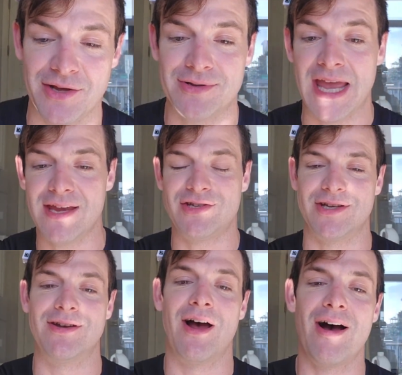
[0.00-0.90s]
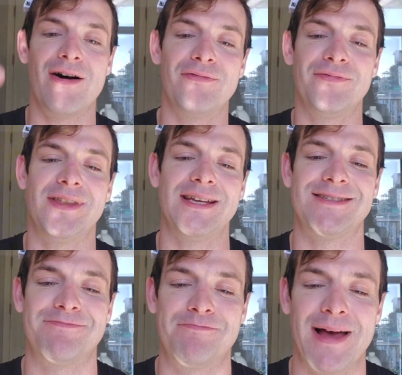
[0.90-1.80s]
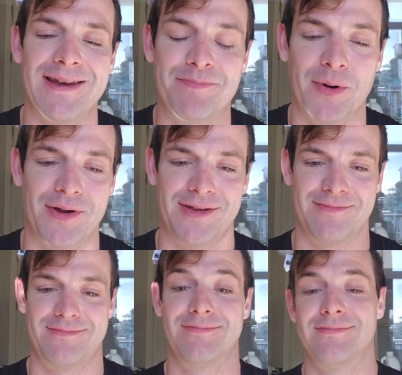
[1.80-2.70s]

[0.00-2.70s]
the location of this bad boy?